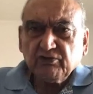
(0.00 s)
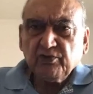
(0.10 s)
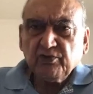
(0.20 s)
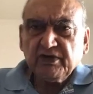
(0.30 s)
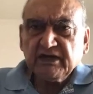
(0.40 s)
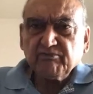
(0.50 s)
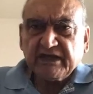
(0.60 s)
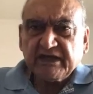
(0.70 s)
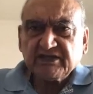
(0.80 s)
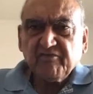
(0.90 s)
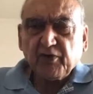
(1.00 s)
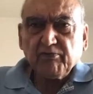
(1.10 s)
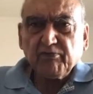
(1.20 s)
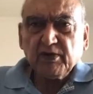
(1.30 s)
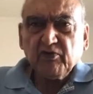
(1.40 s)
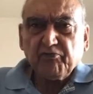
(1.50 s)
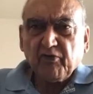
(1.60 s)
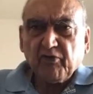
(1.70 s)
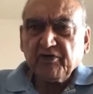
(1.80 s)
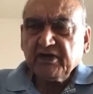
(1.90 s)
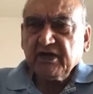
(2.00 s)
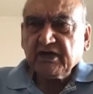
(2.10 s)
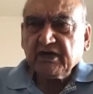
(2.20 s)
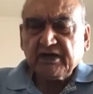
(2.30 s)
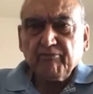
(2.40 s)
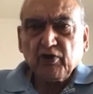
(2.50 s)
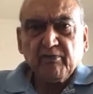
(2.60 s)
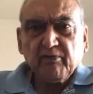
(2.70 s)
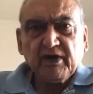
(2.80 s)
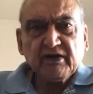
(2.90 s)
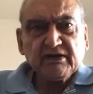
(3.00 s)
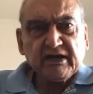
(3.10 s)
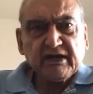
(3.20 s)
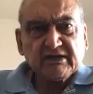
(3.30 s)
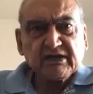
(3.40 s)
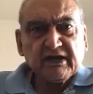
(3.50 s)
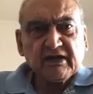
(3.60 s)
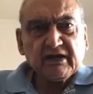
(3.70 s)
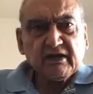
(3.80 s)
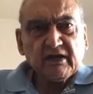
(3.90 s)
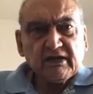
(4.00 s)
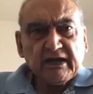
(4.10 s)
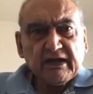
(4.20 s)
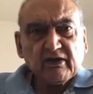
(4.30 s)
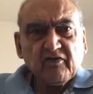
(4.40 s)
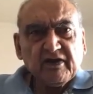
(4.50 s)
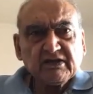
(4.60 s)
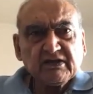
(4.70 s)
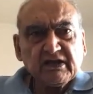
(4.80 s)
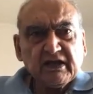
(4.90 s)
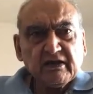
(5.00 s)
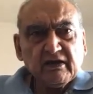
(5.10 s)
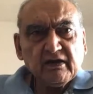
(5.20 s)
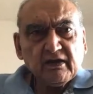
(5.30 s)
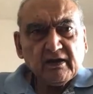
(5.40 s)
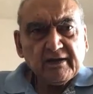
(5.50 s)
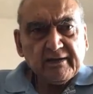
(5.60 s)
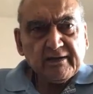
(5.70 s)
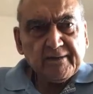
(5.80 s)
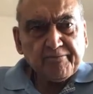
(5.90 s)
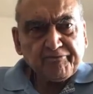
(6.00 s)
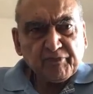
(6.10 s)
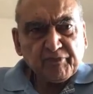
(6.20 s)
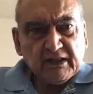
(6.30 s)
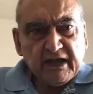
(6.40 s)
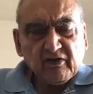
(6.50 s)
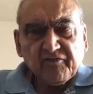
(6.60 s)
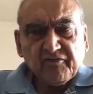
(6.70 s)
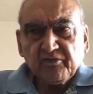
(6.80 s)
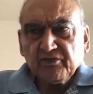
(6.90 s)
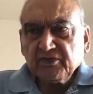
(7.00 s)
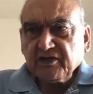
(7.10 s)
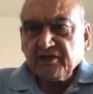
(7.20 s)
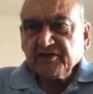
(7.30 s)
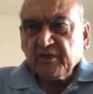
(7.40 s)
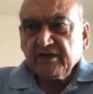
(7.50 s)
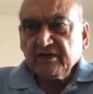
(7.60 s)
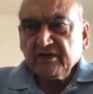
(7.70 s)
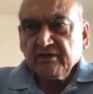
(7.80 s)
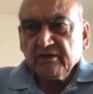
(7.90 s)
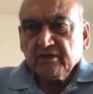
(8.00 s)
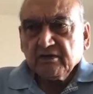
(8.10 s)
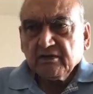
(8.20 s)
solution to India's massive problem of poverty and unemployment and healthcare, lack of healthcare, lack of nourishment,